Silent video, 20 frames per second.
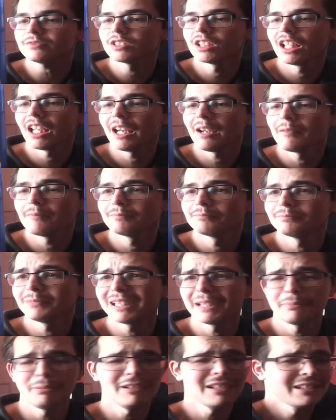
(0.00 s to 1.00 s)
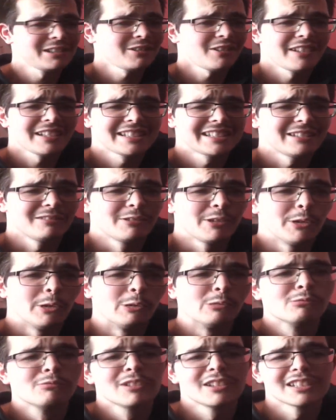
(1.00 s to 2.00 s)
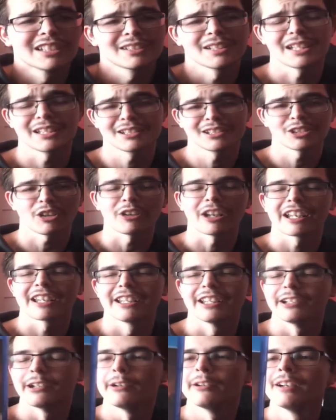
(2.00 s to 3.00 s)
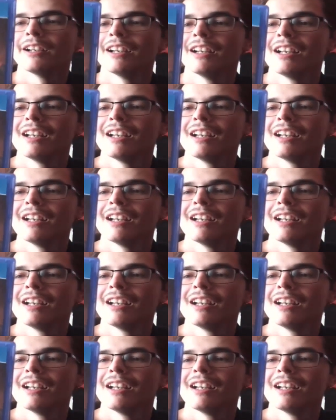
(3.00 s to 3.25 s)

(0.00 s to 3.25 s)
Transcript: But yeah, playing Sonic's still cool because it's Sonic, you know.